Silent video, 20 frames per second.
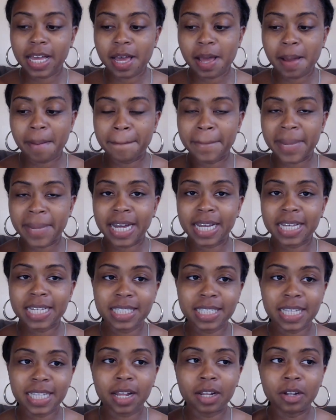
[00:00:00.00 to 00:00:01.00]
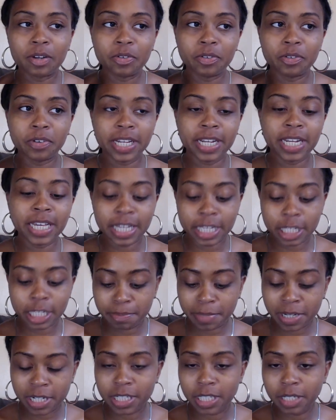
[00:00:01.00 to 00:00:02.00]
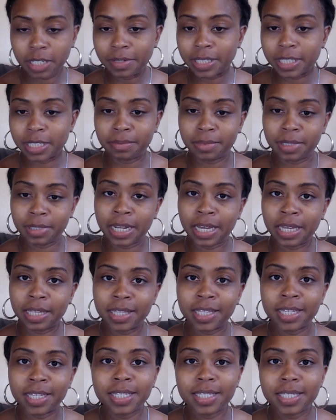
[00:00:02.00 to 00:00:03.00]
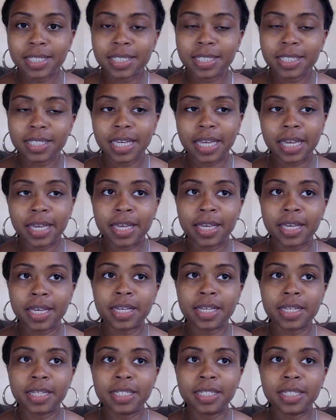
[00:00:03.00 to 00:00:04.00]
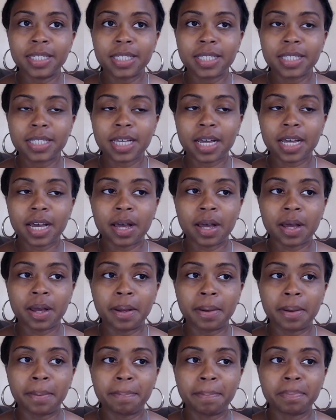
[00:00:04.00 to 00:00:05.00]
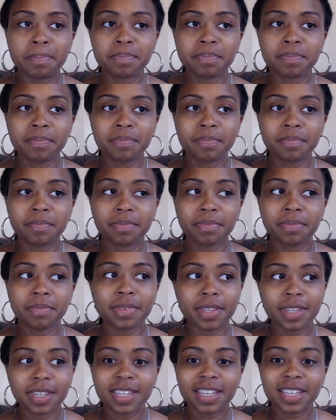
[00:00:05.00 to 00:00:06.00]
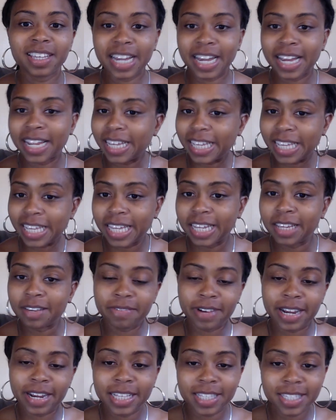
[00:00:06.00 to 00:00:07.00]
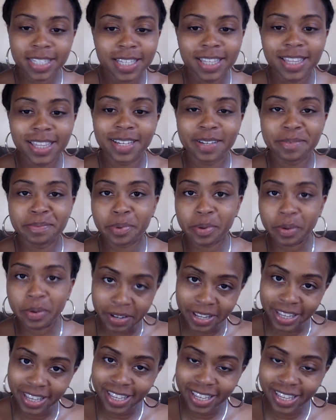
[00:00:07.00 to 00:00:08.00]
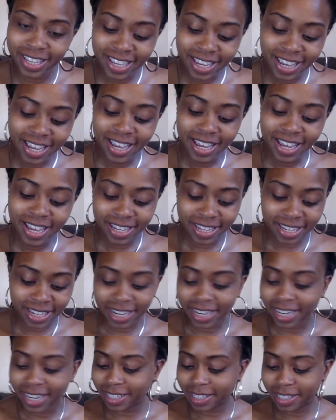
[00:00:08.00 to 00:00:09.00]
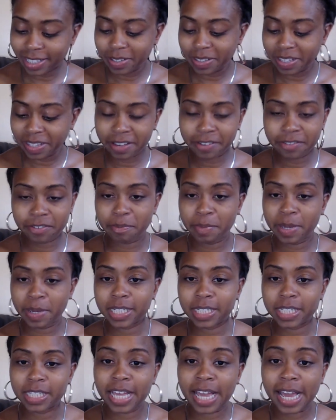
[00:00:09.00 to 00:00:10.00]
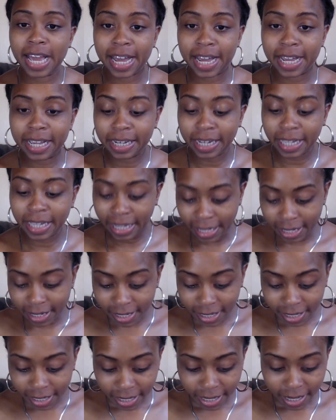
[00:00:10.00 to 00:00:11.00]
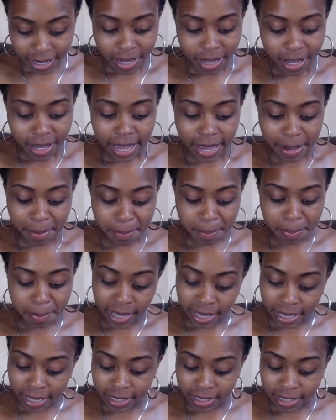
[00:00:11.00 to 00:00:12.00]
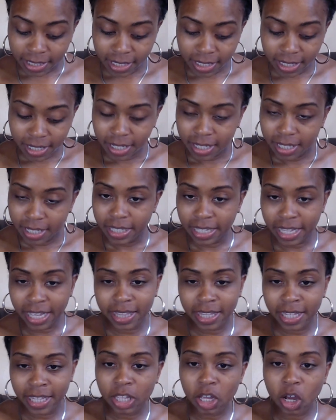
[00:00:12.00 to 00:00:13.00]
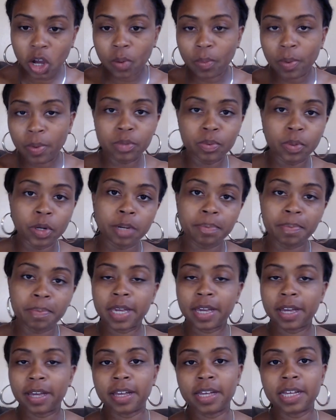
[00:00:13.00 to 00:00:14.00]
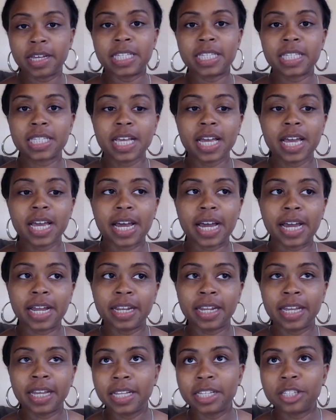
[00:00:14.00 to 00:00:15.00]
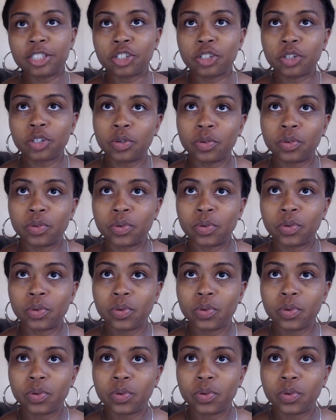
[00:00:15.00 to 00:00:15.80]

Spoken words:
my style of reading, especially with something like this, is kind of getting right to the point, getting to the information that I need. But that didn't always work because I need to